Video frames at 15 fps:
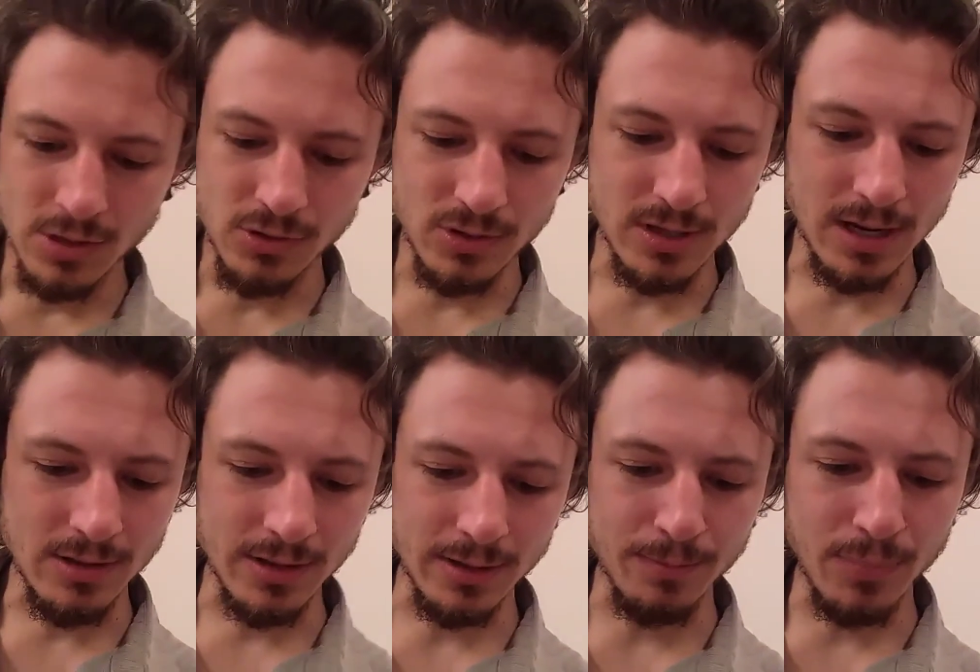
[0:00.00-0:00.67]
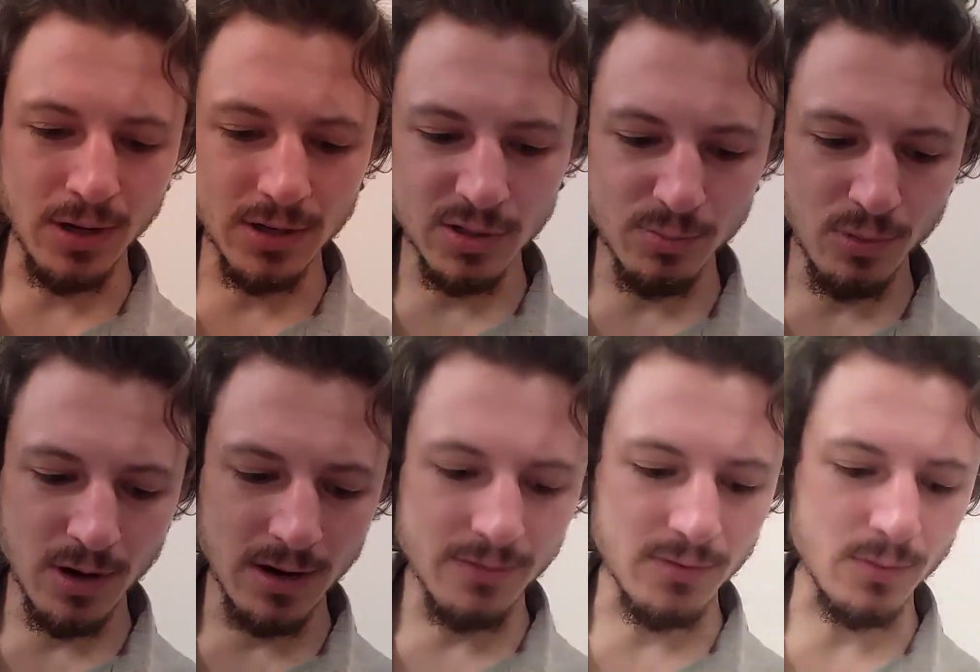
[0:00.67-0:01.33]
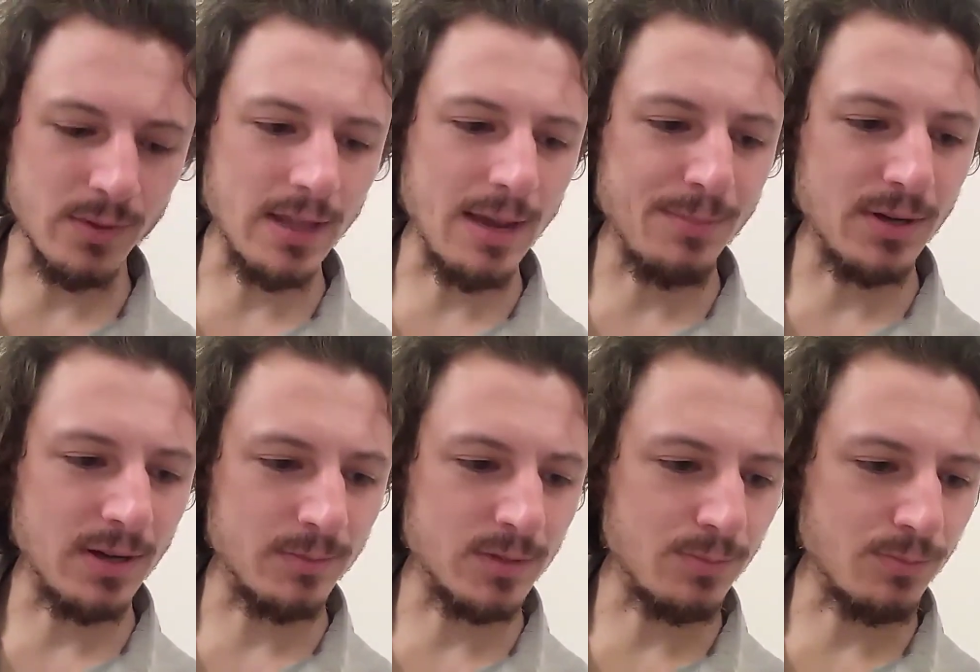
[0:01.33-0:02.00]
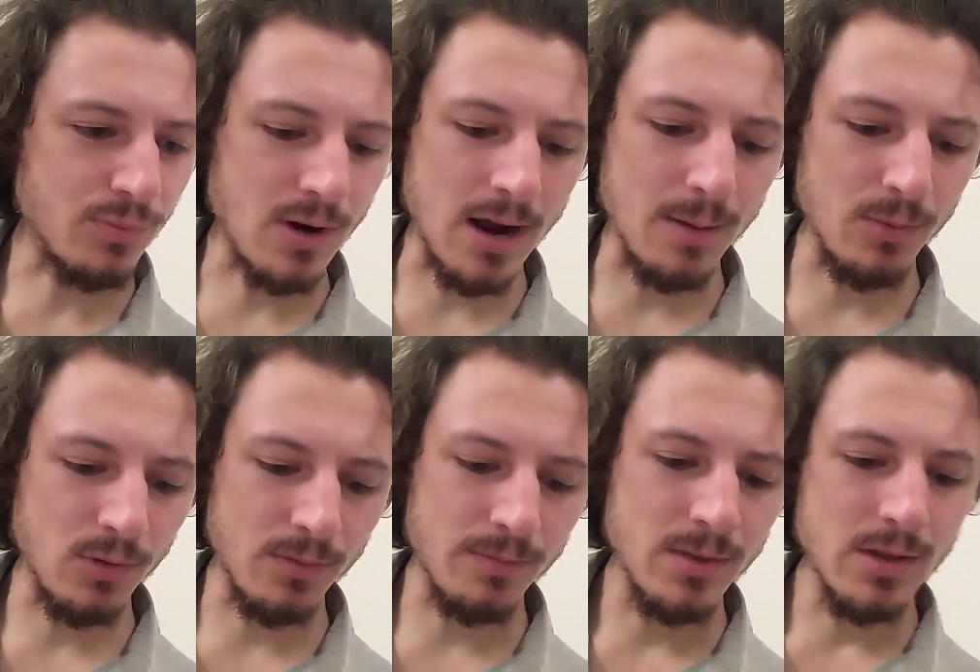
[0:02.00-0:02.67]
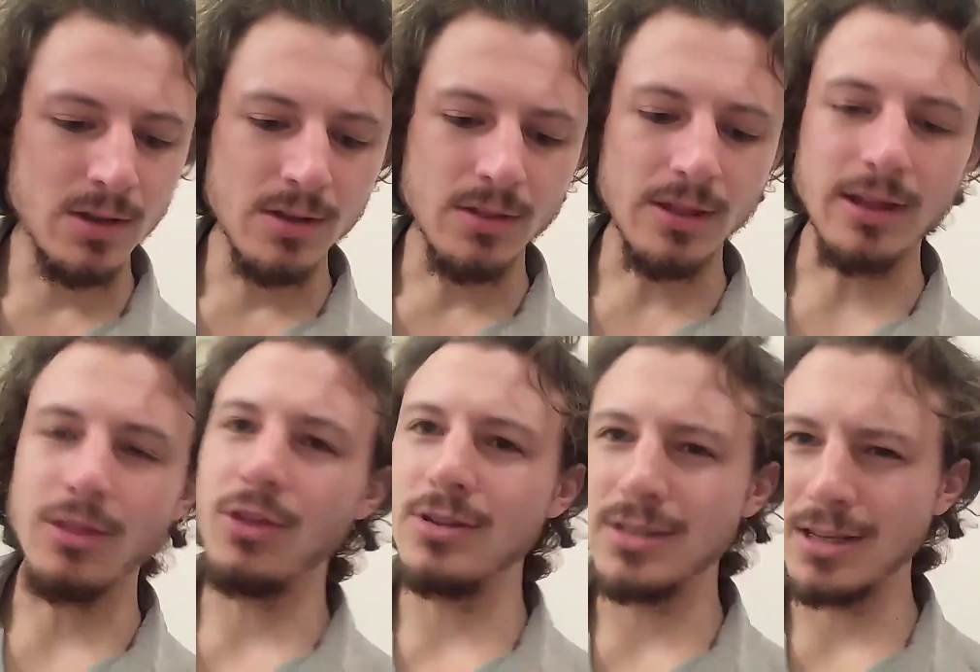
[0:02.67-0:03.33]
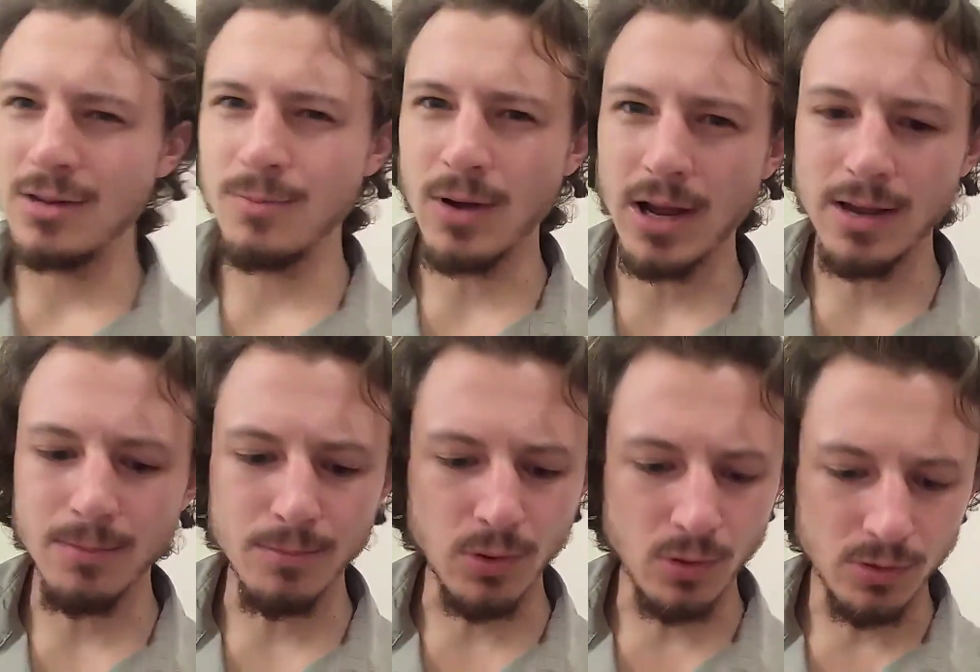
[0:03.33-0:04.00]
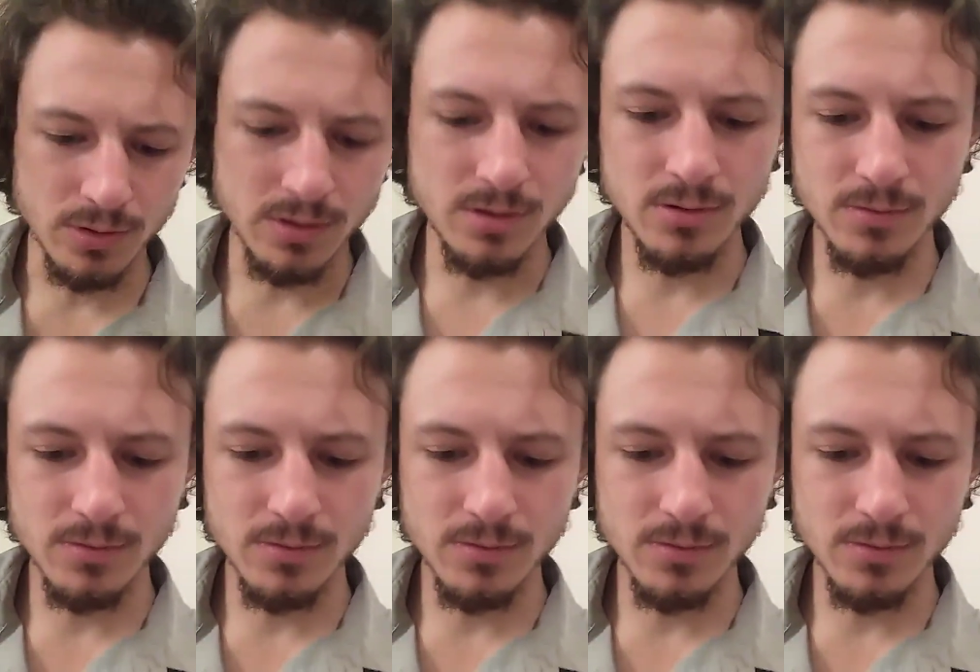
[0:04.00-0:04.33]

She's got like bug spray for when that becomes a problem. Like things that you buy in bulk.